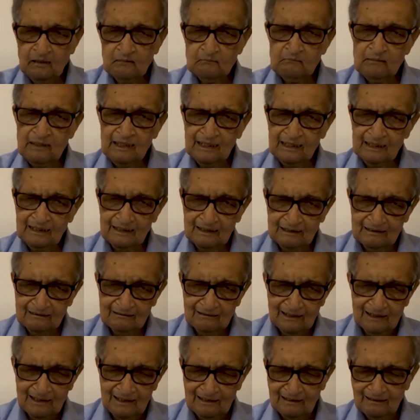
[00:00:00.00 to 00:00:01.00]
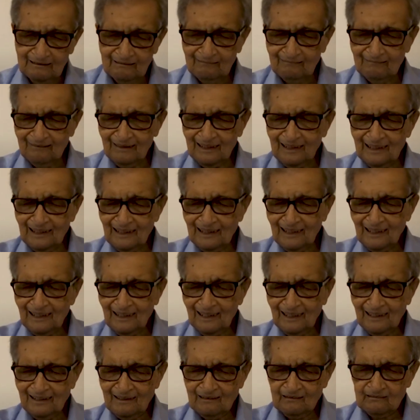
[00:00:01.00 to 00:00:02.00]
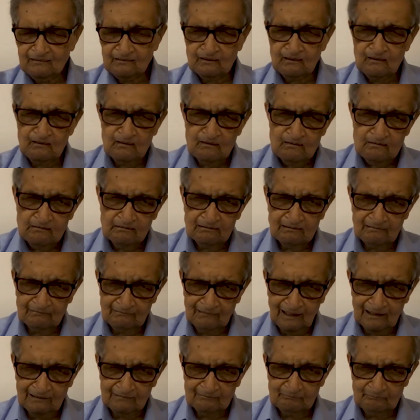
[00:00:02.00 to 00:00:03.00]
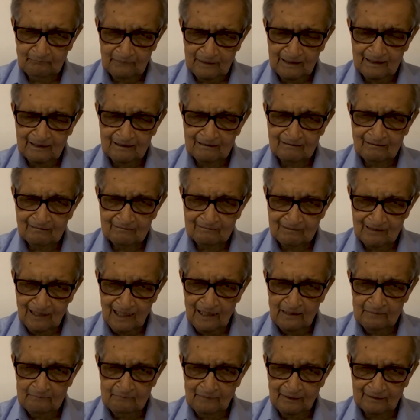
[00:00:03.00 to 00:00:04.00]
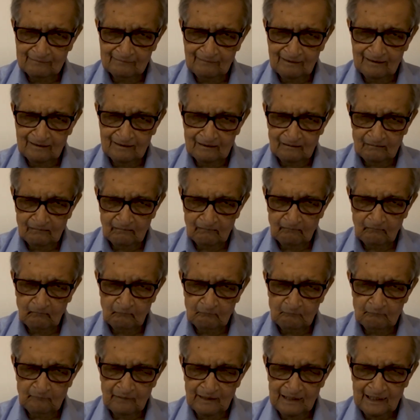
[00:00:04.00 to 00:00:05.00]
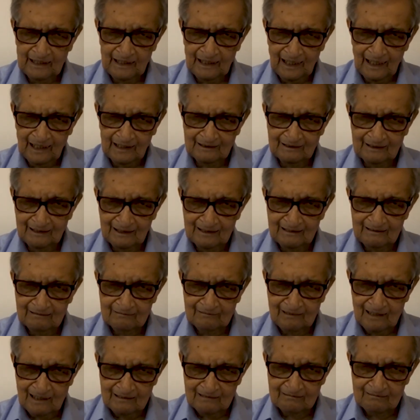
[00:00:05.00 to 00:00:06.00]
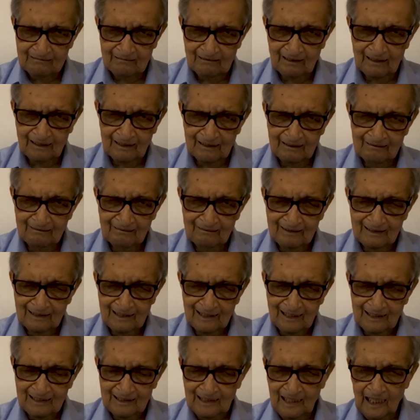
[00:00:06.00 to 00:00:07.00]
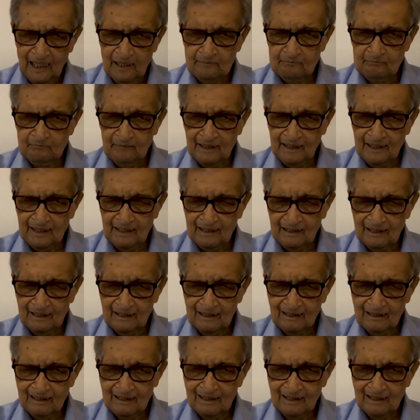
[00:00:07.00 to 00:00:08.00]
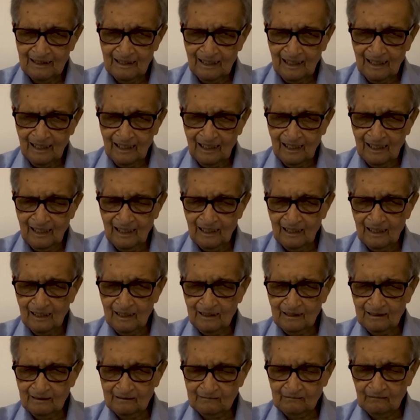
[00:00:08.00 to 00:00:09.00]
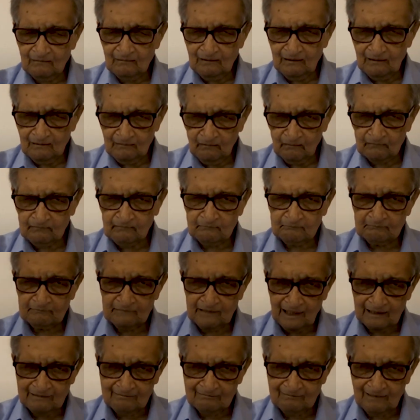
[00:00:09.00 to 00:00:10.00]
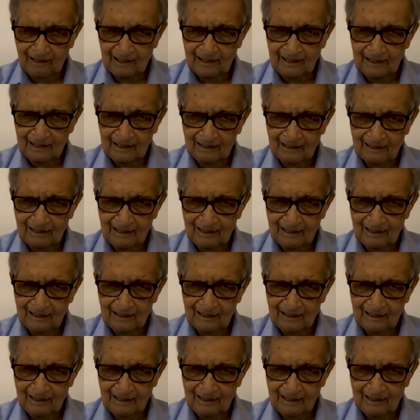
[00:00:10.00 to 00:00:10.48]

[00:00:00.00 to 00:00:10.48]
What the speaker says: Well, the solution has been the same as in Europe and East Asia, namely a lot of testing,